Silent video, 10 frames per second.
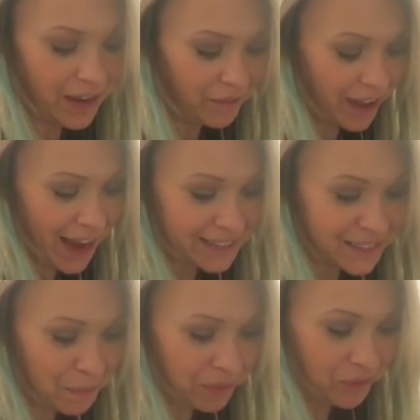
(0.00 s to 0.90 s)
never had
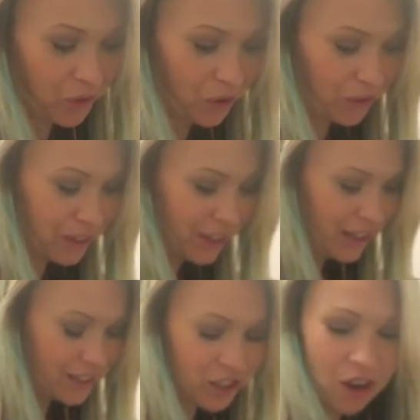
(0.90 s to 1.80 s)
it before.
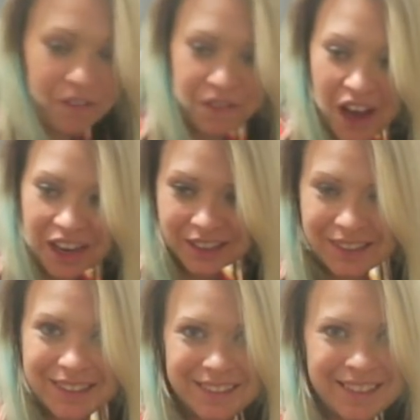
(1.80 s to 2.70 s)
There's a lot of
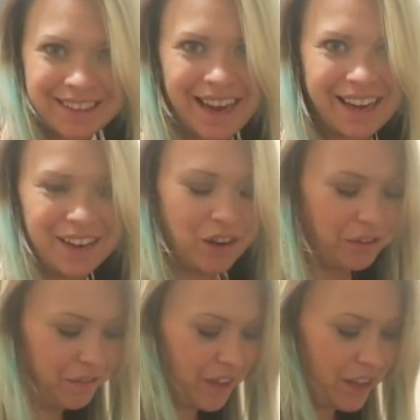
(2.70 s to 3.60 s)
today, a lot of